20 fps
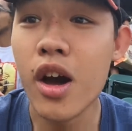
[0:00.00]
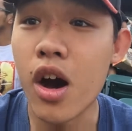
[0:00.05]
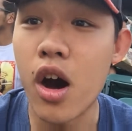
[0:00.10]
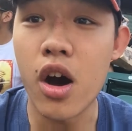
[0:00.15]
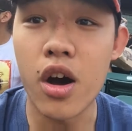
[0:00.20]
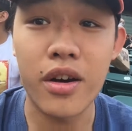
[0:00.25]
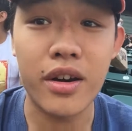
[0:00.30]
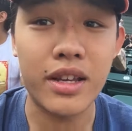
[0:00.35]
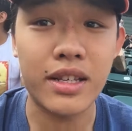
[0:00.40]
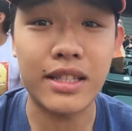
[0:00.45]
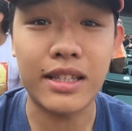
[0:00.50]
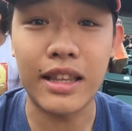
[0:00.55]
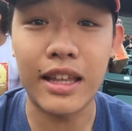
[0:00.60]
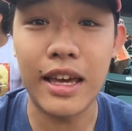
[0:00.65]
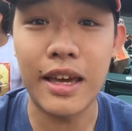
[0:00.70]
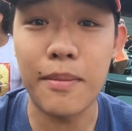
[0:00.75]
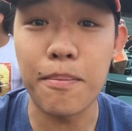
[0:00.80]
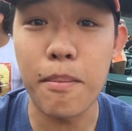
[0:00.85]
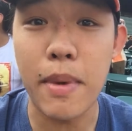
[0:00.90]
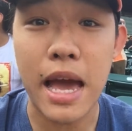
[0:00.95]

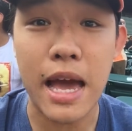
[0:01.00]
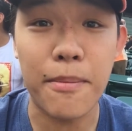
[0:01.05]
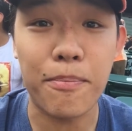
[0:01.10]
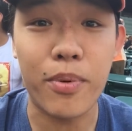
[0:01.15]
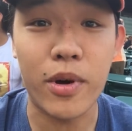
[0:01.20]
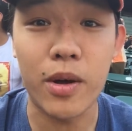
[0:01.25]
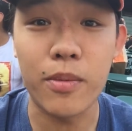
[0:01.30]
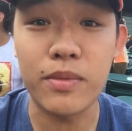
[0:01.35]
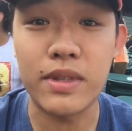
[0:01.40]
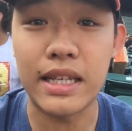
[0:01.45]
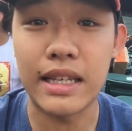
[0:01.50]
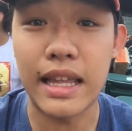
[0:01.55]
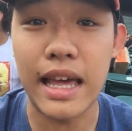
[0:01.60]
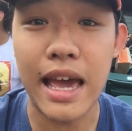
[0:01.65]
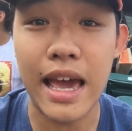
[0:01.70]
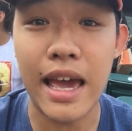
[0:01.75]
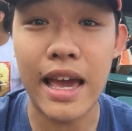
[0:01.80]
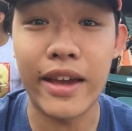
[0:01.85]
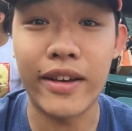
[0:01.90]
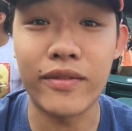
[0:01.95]
honestly, Mad Bum
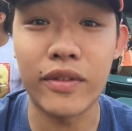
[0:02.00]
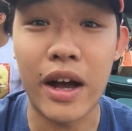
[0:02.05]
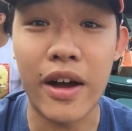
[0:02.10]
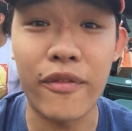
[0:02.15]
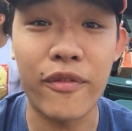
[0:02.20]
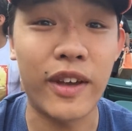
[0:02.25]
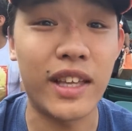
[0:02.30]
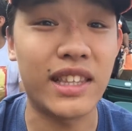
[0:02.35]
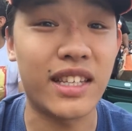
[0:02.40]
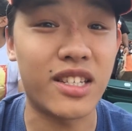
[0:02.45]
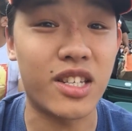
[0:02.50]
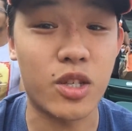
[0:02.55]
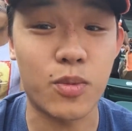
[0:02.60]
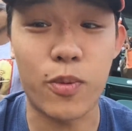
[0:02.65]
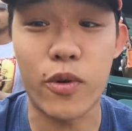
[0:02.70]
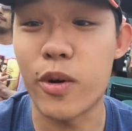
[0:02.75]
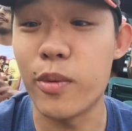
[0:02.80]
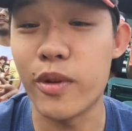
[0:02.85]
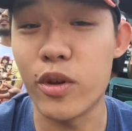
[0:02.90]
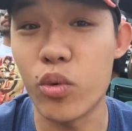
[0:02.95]
today, I think this is
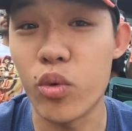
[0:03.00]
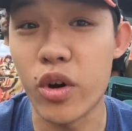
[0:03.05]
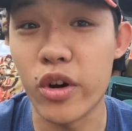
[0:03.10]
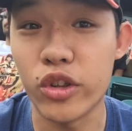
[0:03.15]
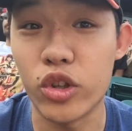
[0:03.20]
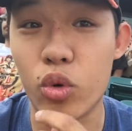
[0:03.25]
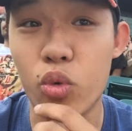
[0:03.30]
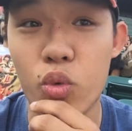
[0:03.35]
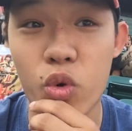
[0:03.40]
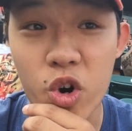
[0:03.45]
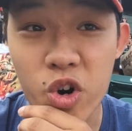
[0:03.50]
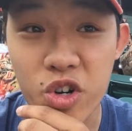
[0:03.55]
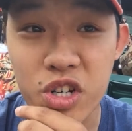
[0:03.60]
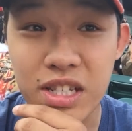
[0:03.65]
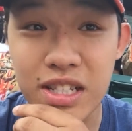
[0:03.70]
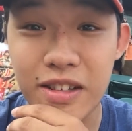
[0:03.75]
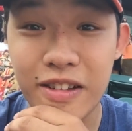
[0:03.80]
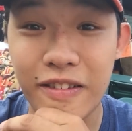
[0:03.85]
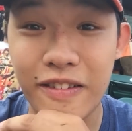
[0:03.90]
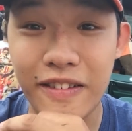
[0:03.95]
probably one of the
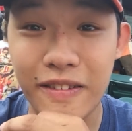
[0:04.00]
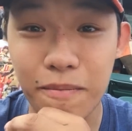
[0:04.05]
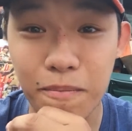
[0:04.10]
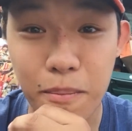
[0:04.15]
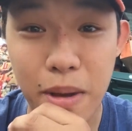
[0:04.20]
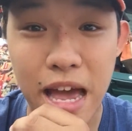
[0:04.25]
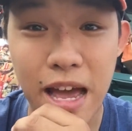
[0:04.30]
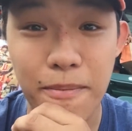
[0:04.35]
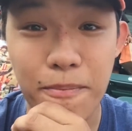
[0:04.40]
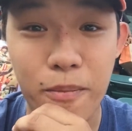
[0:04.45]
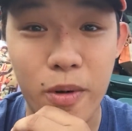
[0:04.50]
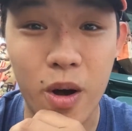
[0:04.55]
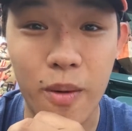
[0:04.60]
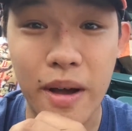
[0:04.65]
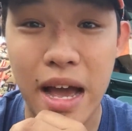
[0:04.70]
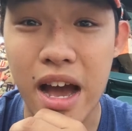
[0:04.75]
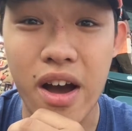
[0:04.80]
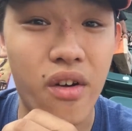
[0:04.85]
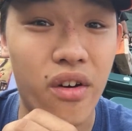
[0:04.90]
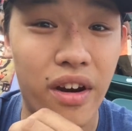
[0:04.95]
worst Mad Bum
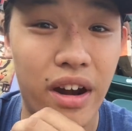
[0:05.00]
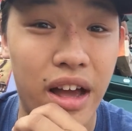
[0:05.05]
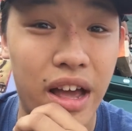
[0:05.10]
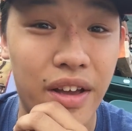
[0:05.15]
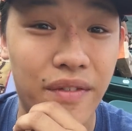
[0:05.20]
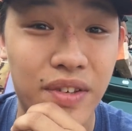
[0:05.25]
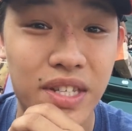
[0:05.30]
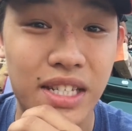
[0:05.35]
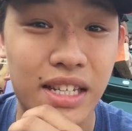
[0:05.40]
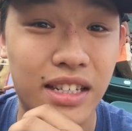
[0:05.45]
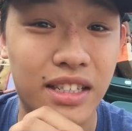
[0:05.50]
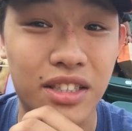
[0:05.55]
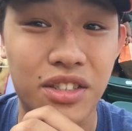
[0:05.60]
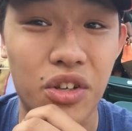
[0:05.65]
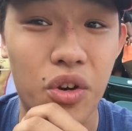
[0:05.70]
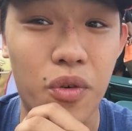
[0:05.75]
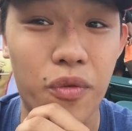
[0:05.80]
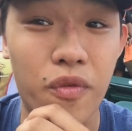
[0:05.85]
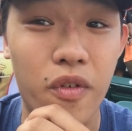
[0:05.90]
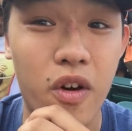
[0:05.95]
outing I have seen
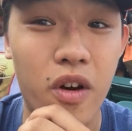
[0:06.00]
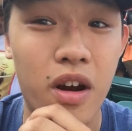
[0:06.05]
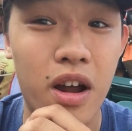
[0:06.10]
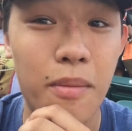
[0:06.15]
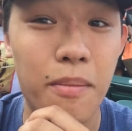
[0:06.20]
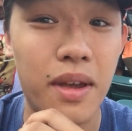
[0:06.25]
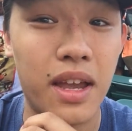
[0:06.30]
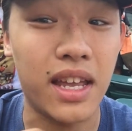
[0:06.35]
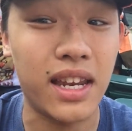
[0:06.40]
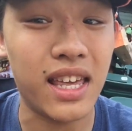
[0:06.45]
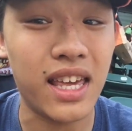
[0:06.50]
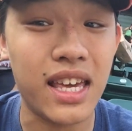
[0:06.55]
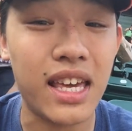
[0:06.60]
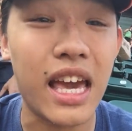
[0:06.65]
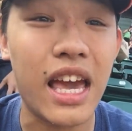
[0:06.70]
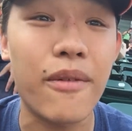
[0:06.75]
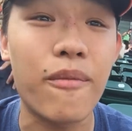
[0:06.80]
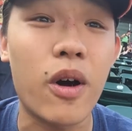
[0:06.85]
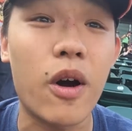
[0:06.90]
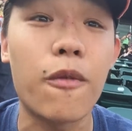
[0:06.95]
so far. I mean, he
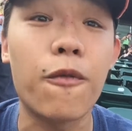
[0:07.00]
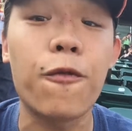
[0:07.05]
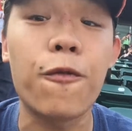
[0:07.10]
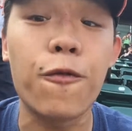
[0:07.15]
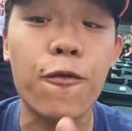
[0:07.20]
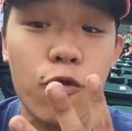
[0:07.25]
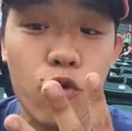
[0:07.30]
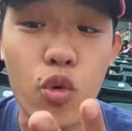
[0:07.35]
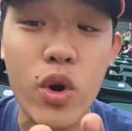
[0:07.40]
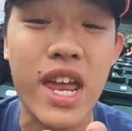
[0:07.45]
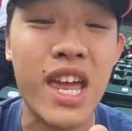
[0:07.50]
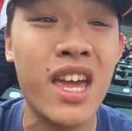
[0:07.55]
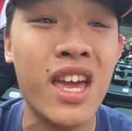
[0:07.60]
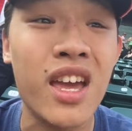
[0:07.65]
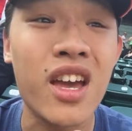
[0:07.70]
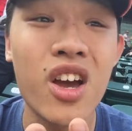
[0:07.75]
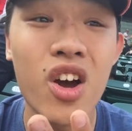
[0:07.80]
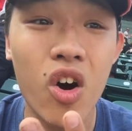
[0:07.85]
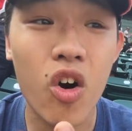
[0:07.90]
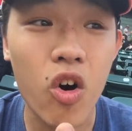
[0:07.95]
gave up 3
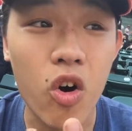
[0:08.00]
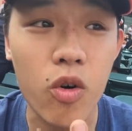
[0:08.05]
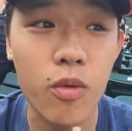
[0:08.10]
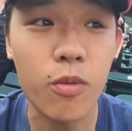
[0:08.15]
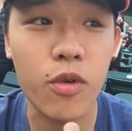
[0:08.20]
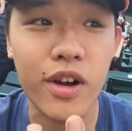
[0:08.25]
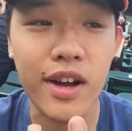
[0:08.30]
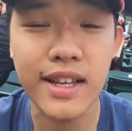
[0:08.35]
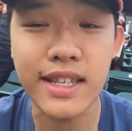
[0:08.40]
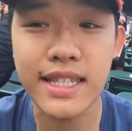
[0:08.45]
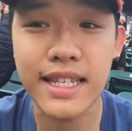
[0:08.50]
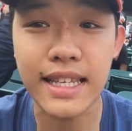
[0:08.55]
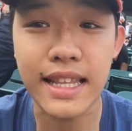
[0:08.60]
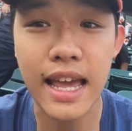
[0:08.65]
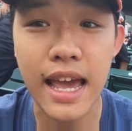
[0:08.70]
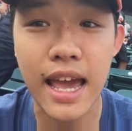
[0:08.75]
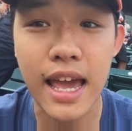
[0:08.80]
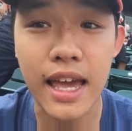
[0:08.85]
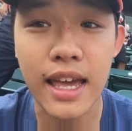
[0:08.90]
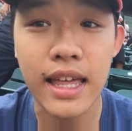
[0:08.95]
home runs
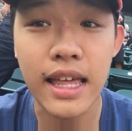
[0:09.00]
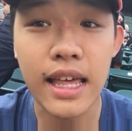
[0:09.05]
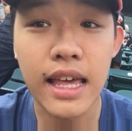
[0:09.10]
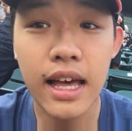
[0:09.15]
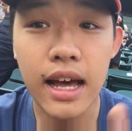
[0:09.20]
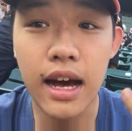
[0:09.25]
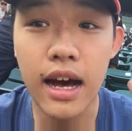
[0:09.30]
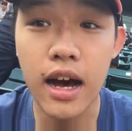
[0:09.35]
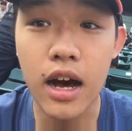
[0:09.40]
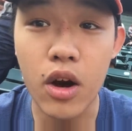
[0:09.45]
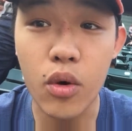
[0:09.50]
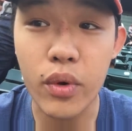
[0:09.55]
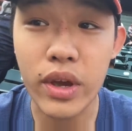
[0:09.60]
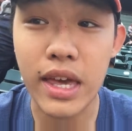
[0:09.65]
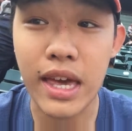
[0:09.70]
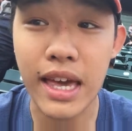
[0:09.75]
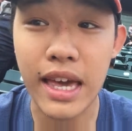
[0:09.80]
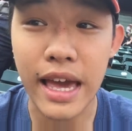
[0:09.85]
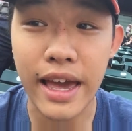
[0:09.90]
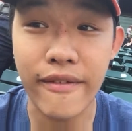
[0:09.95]
today,
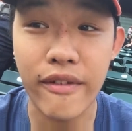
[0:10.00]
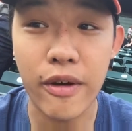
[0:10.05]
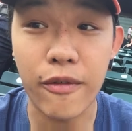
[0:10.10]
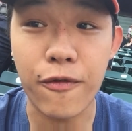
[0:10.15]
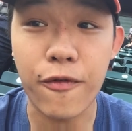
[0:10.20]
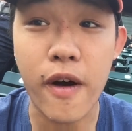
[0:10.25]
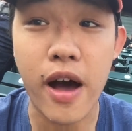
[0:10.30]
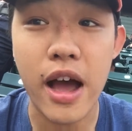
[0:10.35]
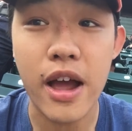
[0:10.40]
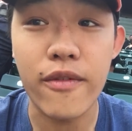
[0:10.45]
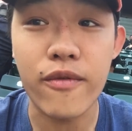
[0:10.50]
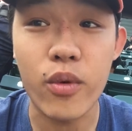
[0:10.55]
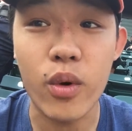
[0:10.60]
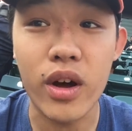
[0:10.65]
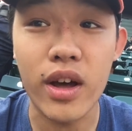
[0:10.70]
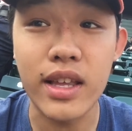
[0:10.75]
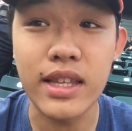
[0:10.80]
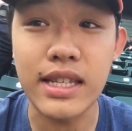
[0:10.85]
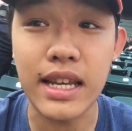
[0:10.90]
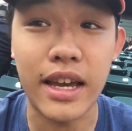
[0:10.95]
he gave up 5
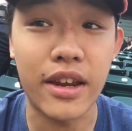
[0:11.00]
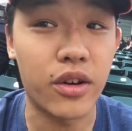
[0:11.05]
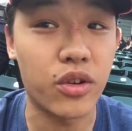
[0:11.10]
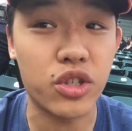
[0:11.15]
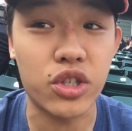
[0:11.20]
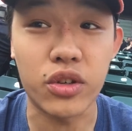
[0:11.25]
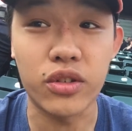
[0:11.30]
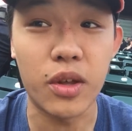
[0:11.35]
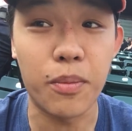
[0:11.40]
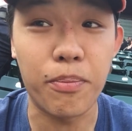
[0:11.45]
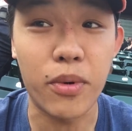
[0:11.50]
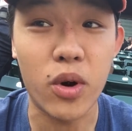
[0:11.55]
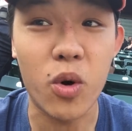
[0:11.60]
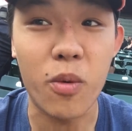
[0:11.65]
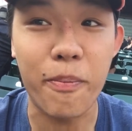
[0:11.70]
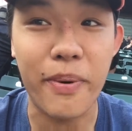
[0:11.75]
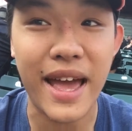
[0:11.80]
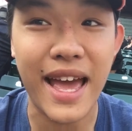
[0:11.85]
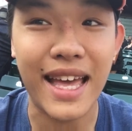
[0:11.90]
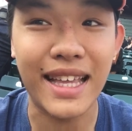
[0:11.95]
runs, and also the
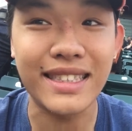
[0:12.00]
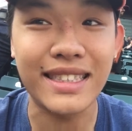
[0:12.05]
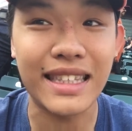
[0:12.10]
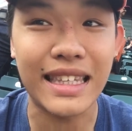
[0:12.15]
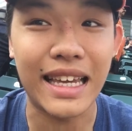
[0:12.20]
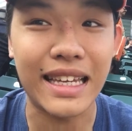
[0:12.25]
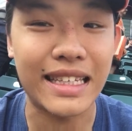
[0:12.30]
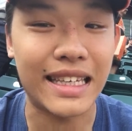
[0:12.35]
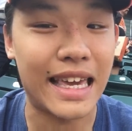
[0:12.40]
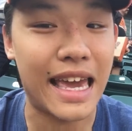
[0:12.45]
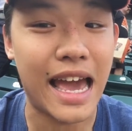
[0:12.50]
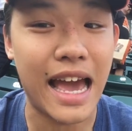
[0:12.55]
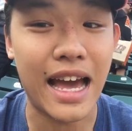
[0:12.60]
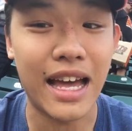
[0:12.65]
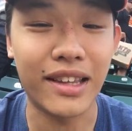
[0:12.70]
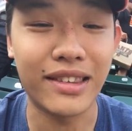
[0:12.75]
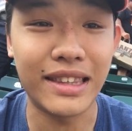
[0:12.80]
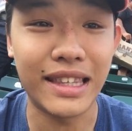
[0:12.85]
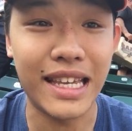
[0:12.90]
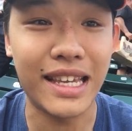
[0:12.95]
bullpen,
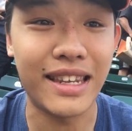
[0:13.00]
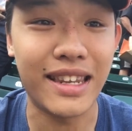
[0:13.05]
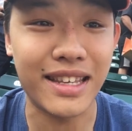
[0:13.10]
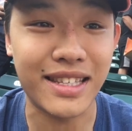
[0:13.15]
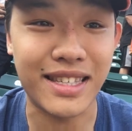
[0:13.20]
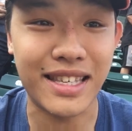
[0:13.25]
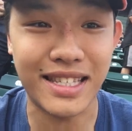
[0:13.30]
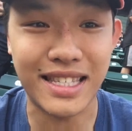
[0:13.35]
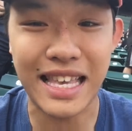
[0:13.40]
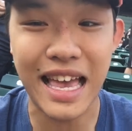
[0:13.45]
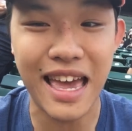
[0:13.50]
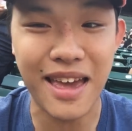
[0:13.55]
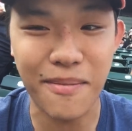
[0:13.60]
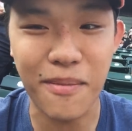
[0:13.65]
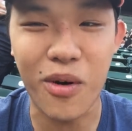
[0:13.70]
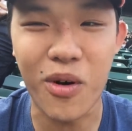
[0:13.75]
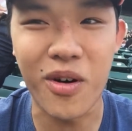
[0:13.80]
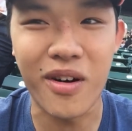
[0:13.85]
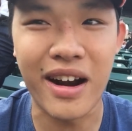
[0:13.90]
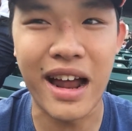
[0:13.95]
yeah, needless to say
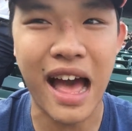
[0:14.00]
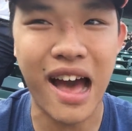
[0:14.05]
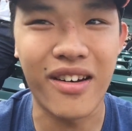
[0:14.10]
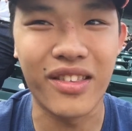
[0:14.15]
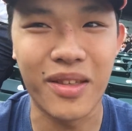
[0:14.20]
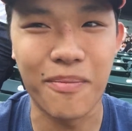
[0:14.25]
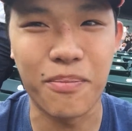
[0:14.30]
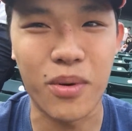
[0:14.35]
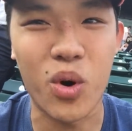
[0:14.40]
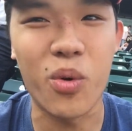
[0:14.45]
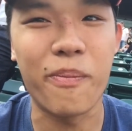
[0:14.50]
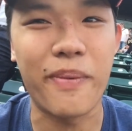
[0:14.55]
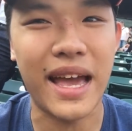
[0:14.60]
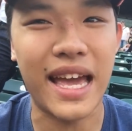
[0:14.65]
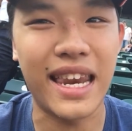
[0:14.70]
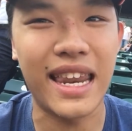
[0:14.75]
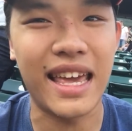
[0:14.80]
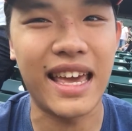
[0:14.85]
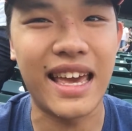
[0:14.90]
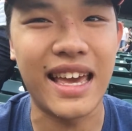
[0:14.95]
more how the
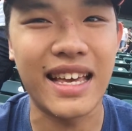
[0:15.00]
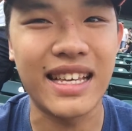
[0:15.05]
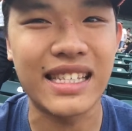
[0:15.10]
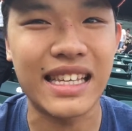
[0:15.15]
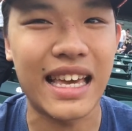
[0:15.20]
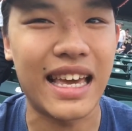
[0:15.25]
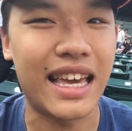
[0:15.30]
bullpen is,